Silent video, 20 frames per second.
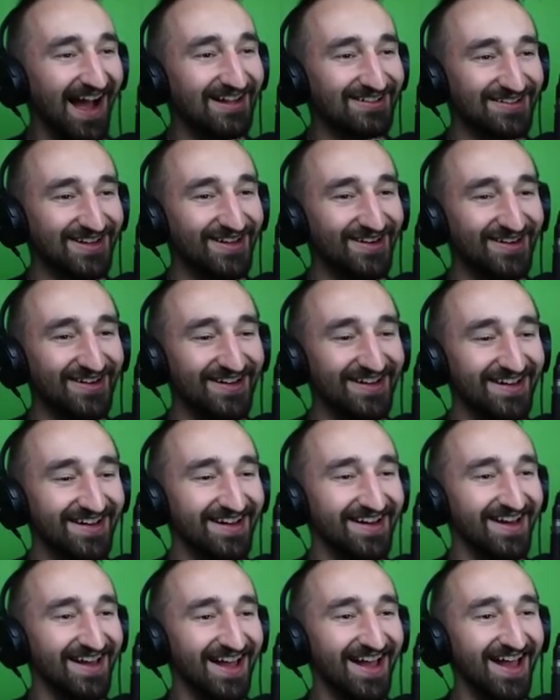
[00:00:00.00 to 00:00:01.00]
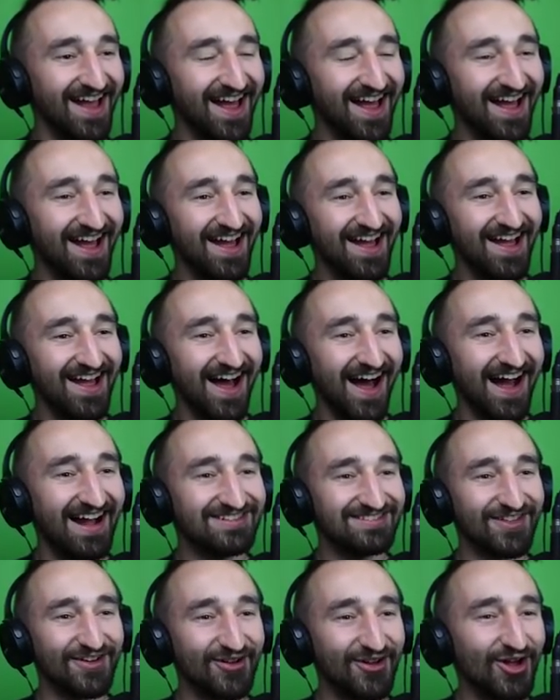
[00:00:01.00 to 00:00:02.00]
You are a bad friend. I
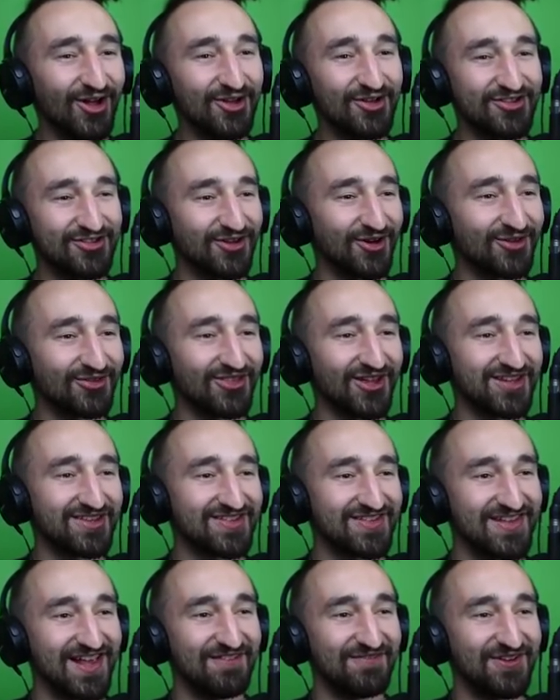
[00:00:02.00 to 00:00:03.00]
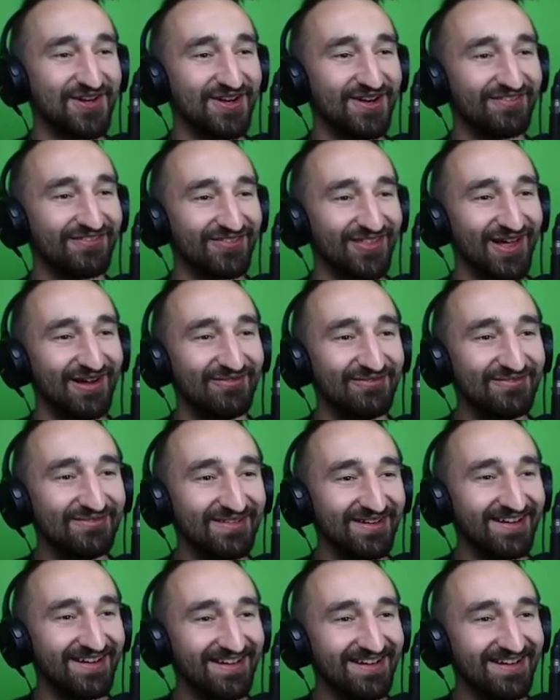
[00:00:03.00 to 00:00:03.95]
literally sold like 7 of them.